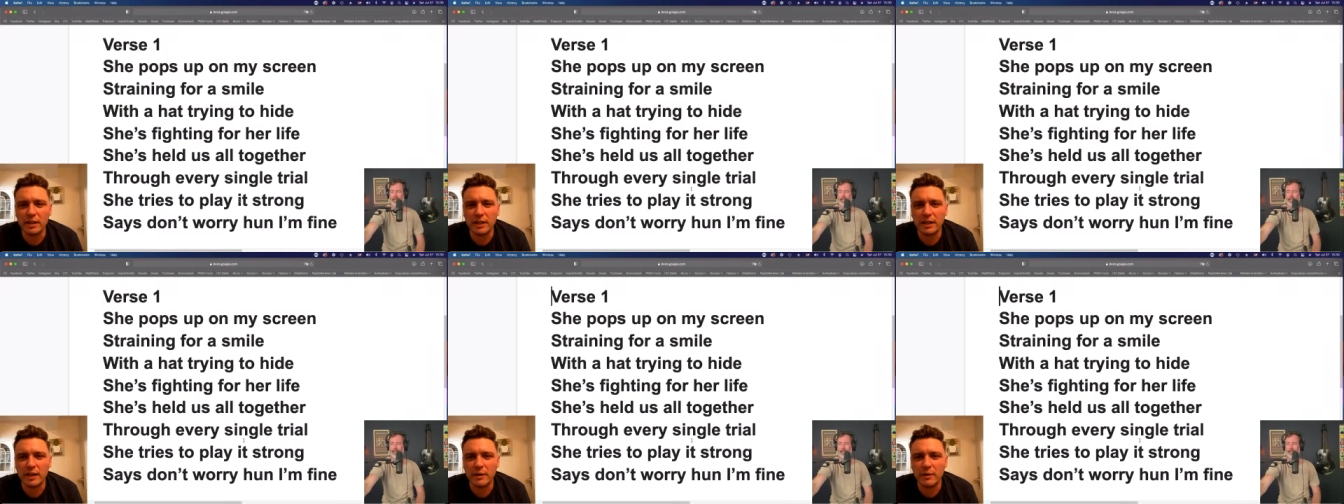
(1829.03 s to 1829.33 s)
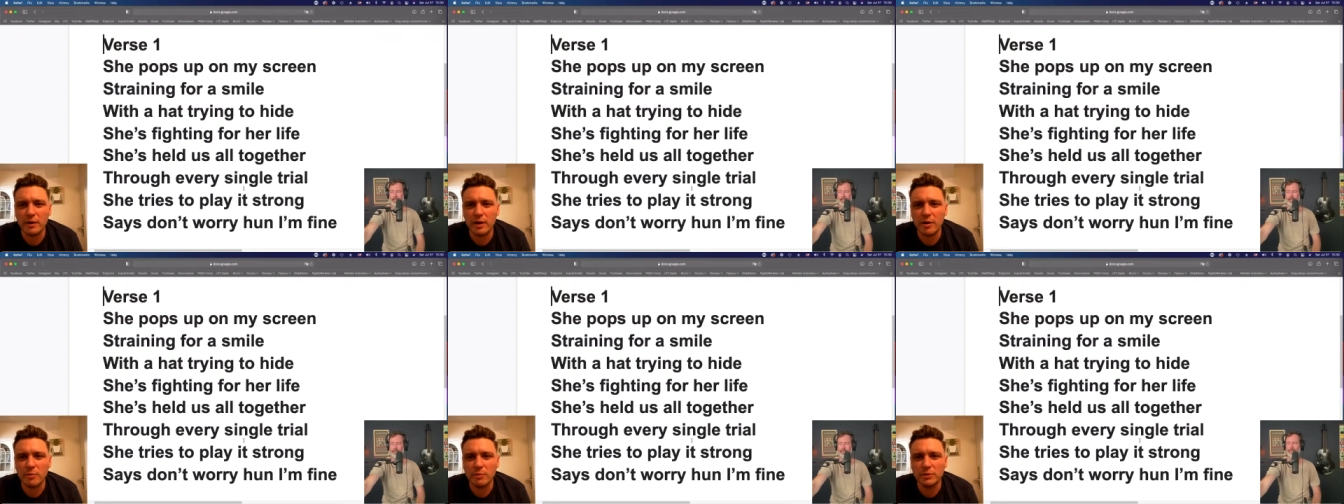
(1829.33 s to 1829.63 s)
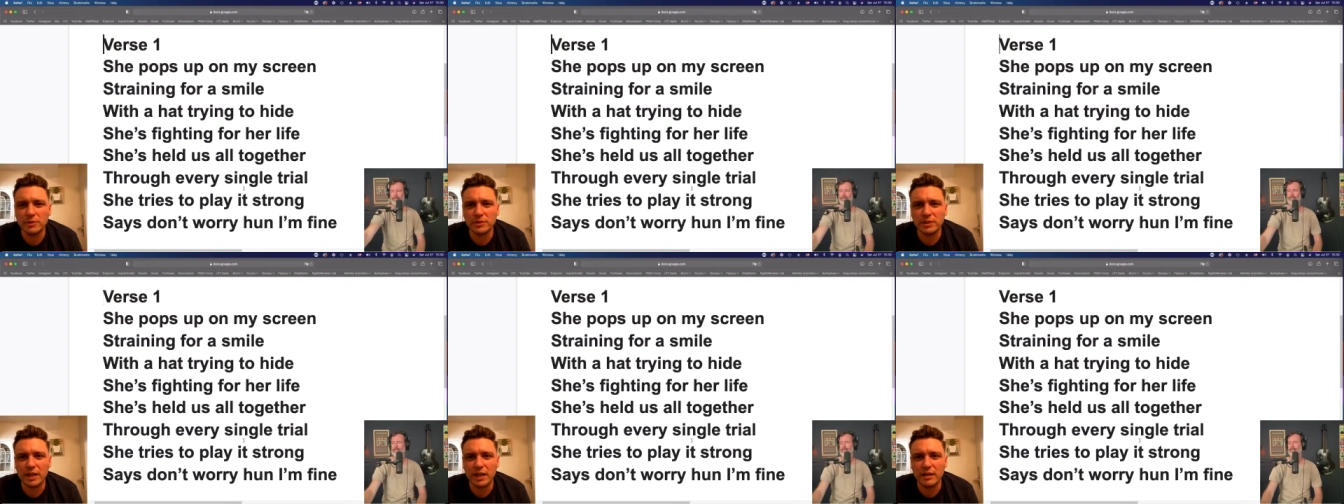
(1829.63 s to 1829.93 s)
Like I
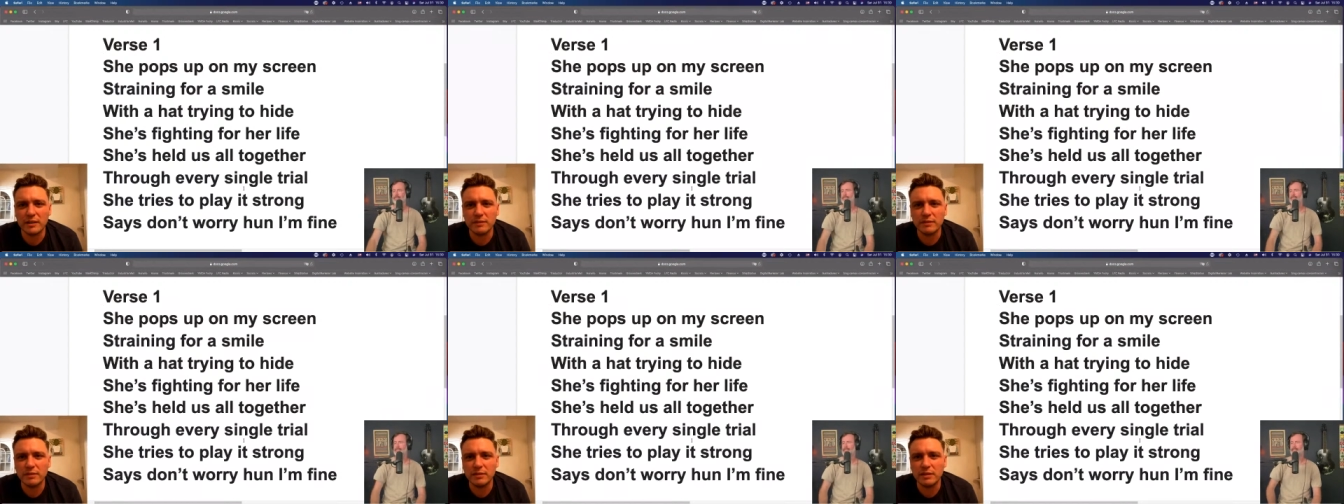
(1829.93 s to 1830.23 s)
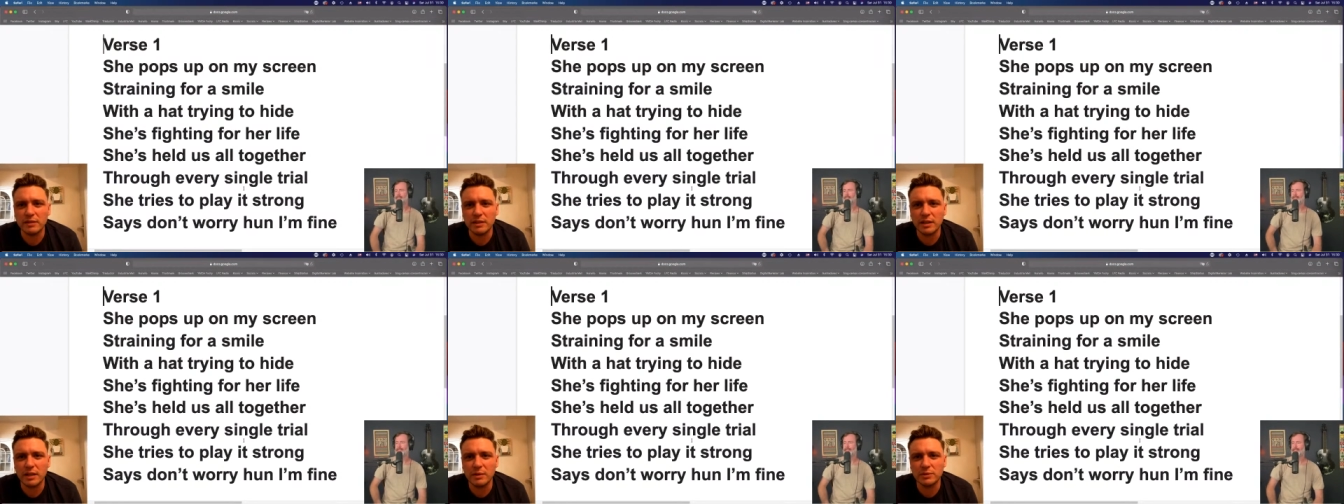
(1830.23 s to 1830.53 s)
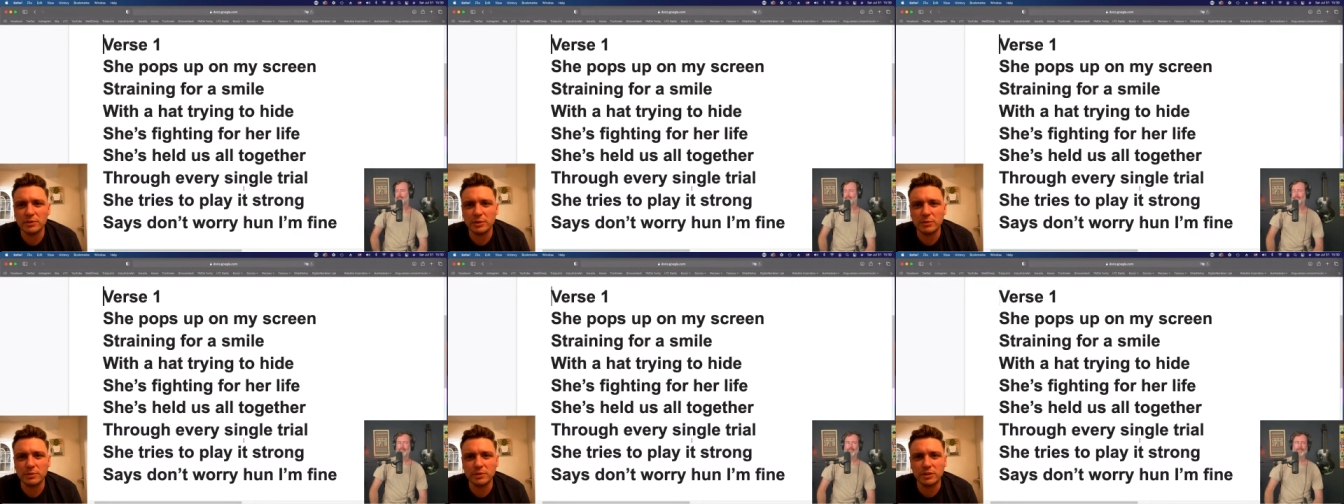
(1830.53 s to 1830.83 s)

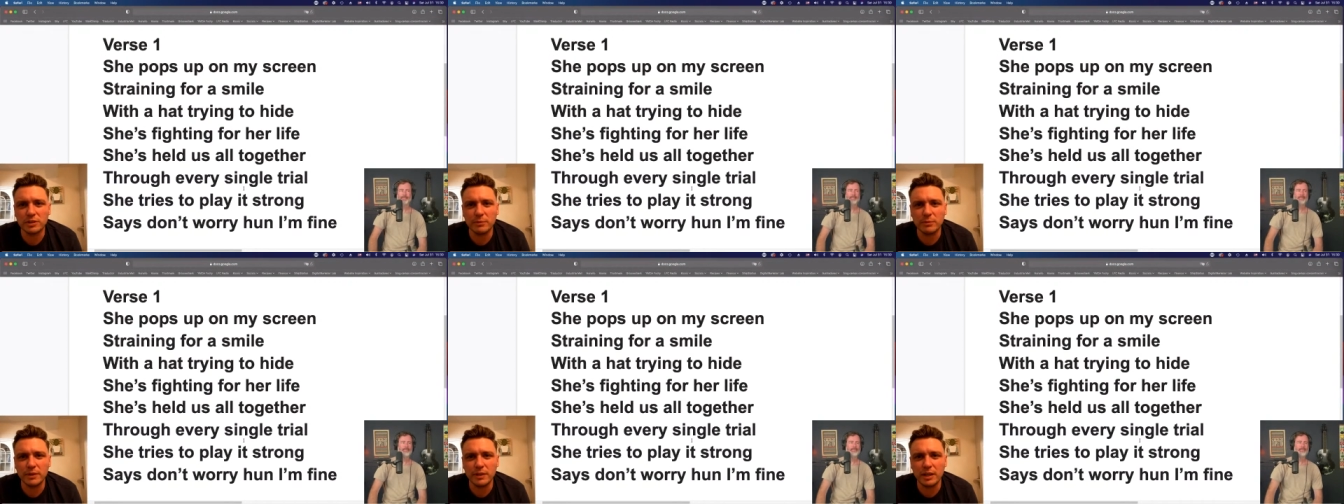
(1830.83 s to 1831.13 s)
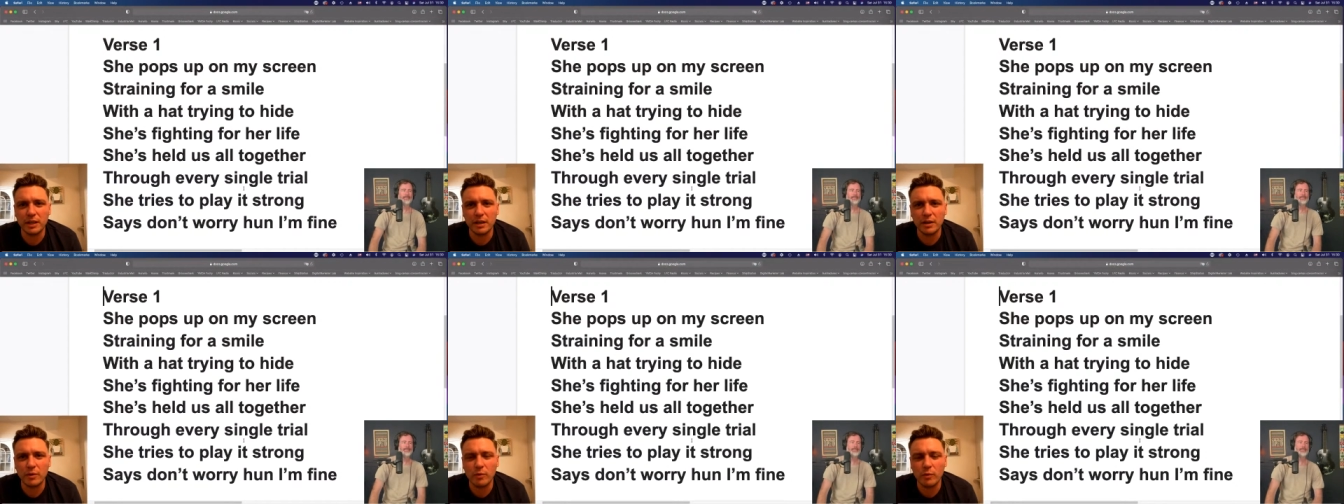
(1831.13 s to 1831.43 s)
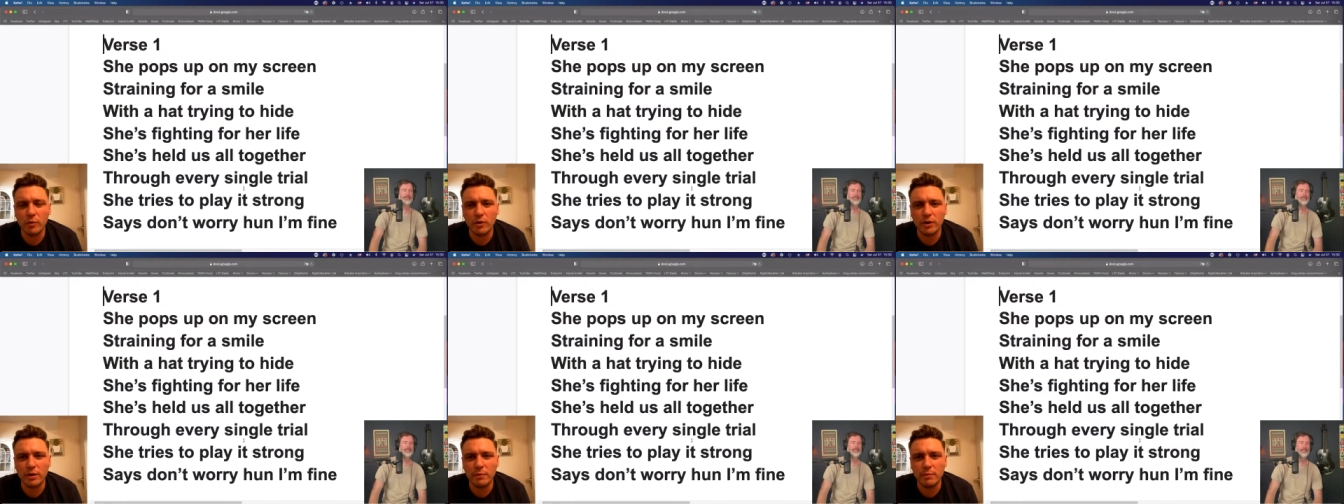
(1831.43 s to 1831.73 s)
was almost gonna be kind of
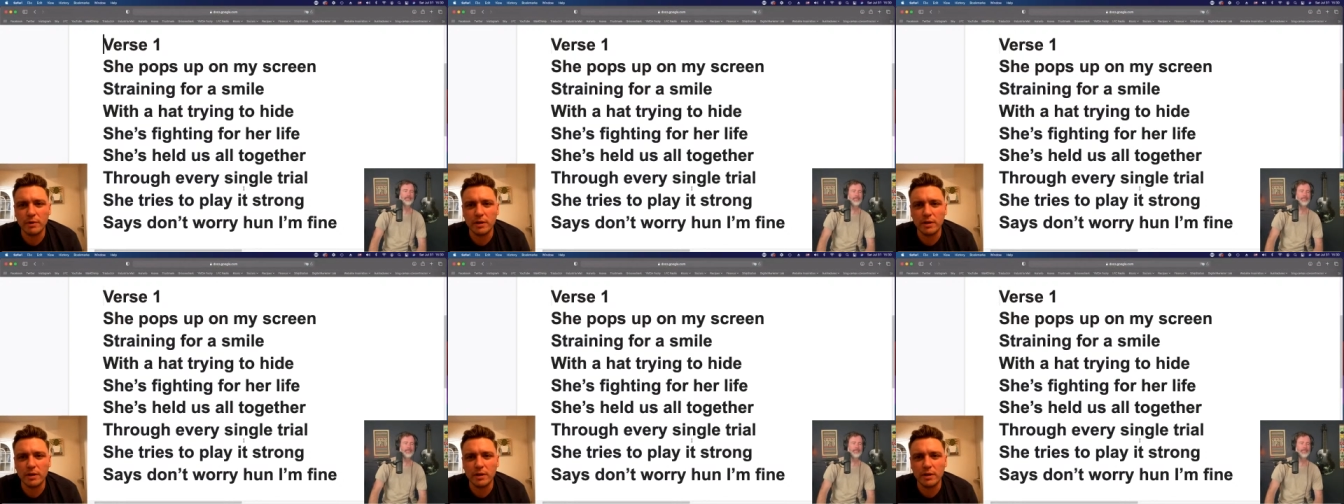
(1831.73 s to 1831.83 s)
corny,